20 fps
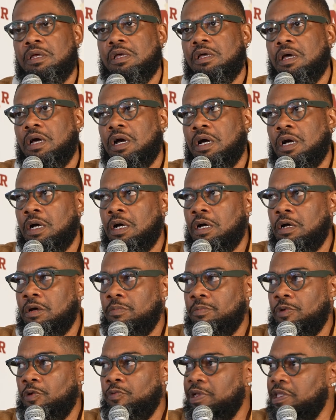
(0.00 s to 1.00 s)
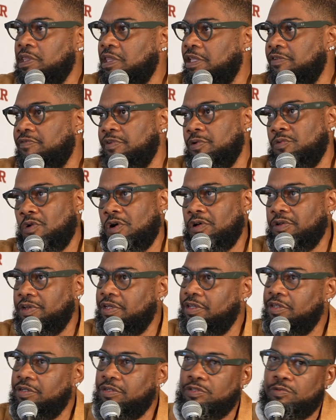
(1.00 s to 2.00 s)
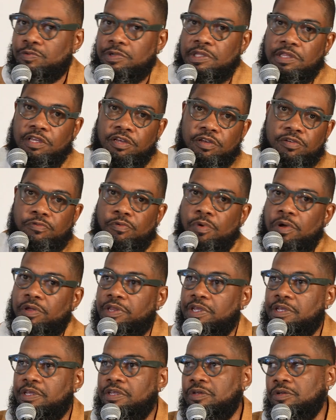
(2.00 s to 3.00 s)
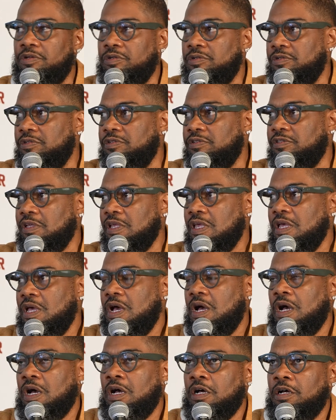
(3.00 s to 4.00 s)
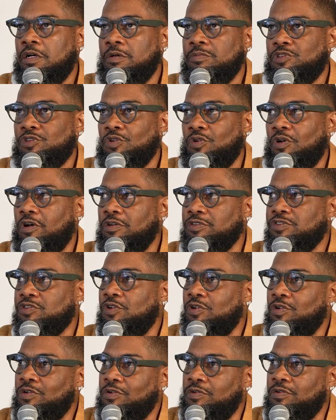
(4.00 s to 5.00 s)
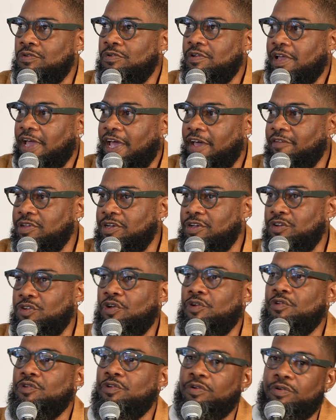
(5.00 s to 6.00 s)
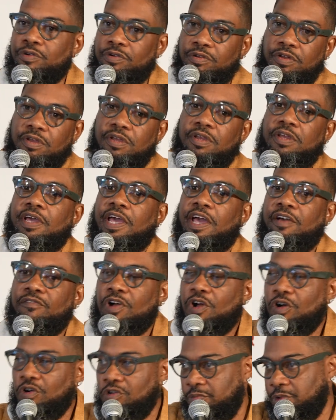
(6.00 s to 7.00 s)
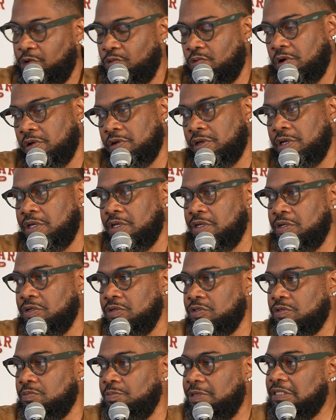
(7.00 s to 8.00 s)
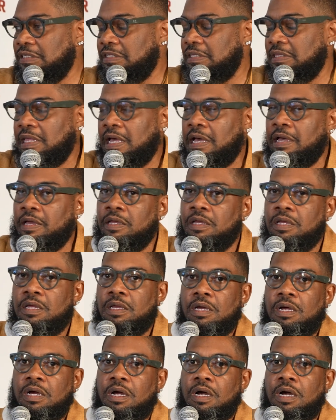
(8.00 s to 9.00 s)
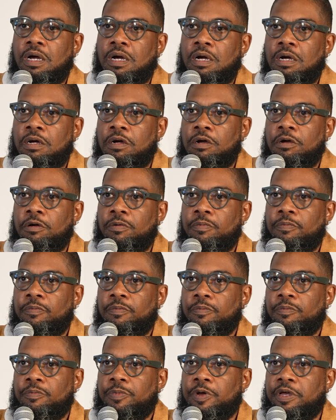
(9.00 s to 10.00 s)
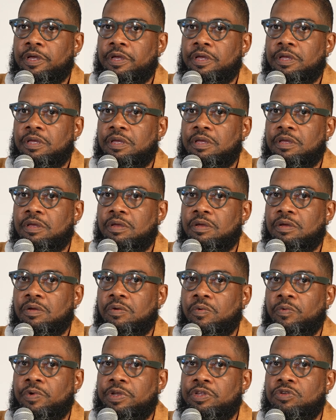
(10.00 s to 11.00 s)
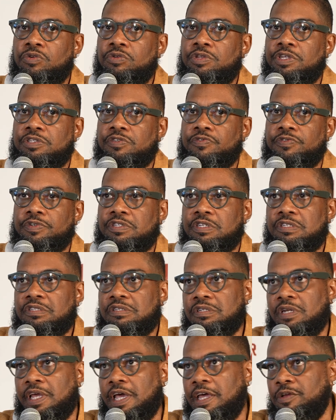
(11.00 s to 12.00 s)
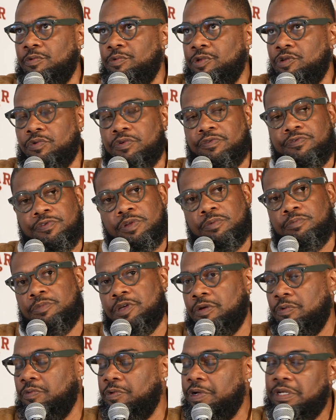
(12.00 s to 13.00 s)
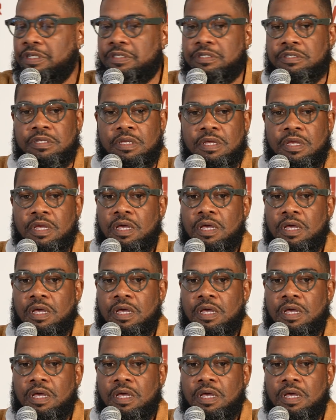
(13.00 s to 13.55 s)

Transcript: Yeah. Um, but we live in Walnut Hills, we love Walnut Hills. Um, so also having a Durner have a home in Walnut Hills means a lot. Um, but we do this for Cincinnati, we do it for the Midwest.